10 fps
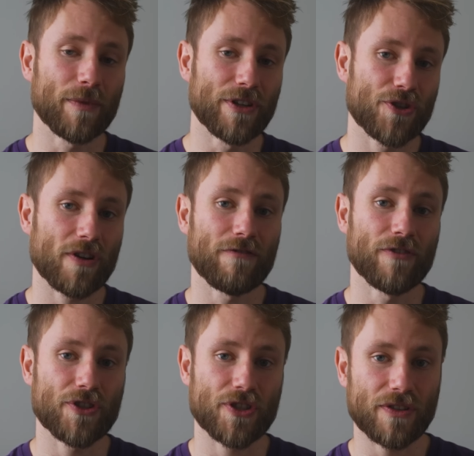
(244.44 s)
I'm going to try
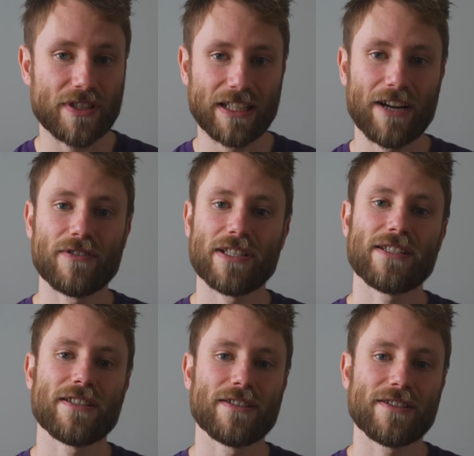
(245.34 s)
reducing that
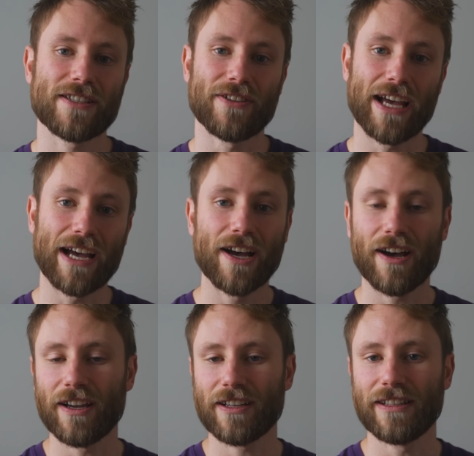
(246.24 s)
resistance so that
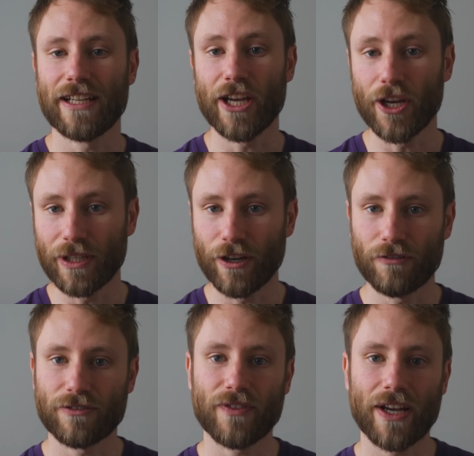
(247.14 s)
I can then only
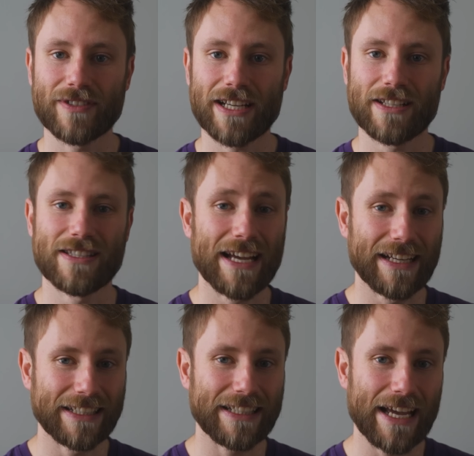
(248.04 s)
hold for five seconds
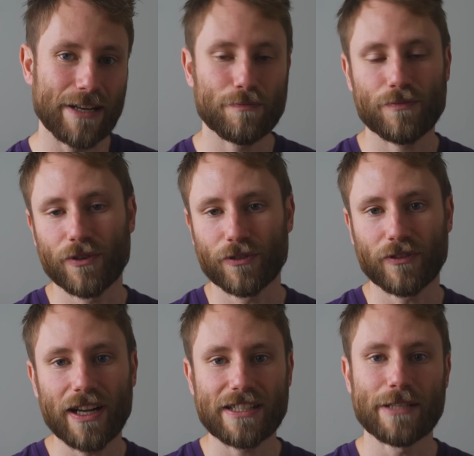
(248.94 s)
and again
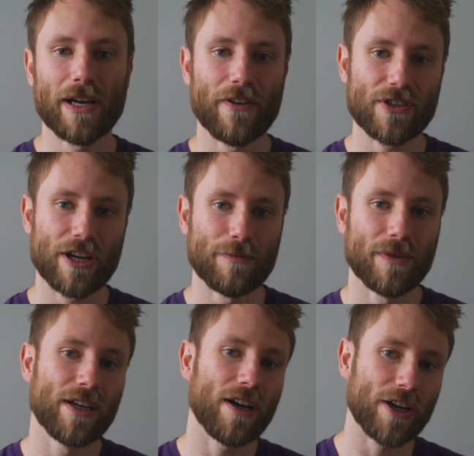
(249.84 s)
progress the amount of time
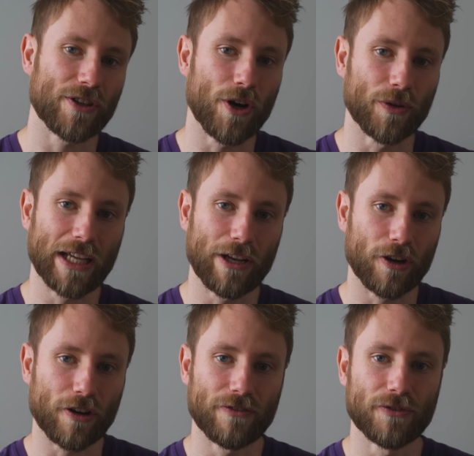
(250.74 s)
I can hold that
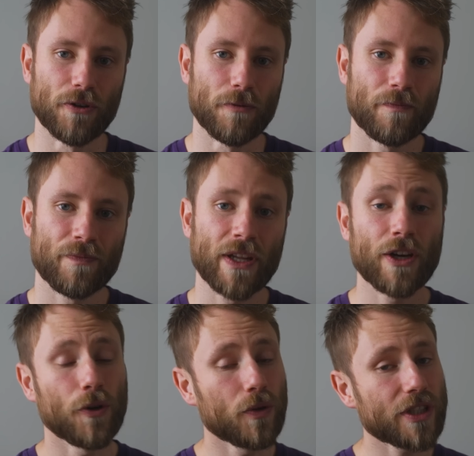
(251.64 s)
lock off for.
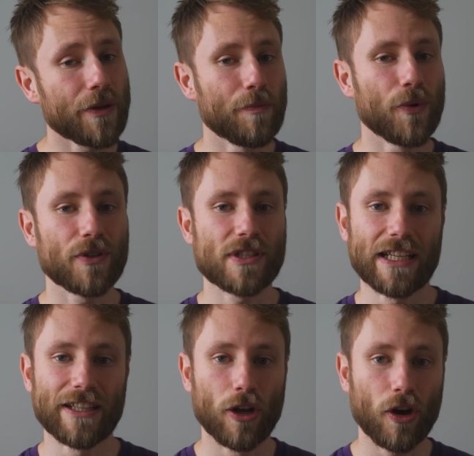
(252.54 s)
Also
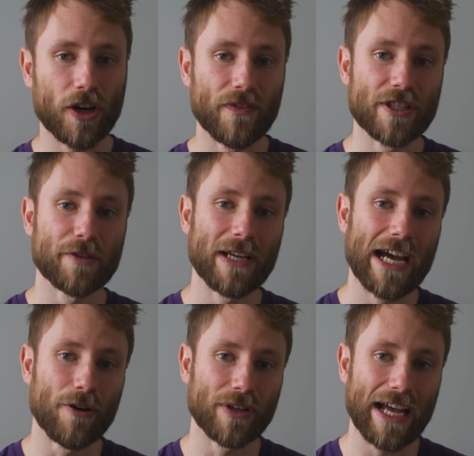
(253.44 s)
importantly, the lock off is going to be
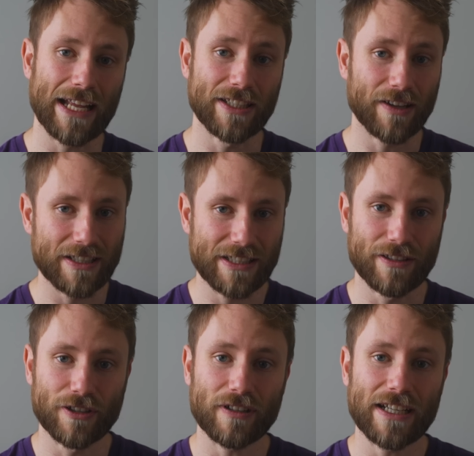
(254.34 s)
held at ninety
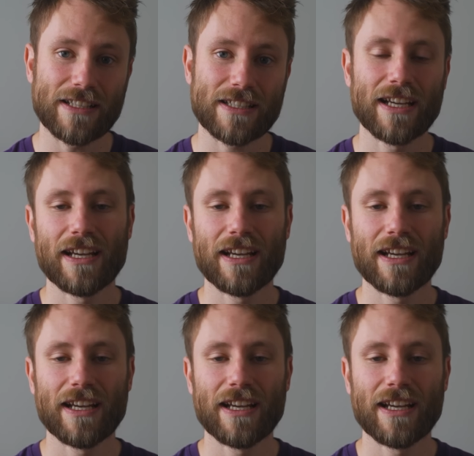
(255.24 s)
degrees,